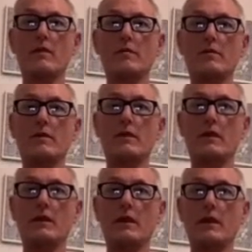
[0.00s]

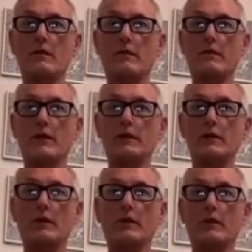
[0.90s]
Breathing in with the
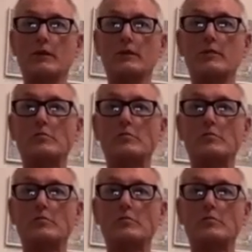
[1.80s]
shoulders.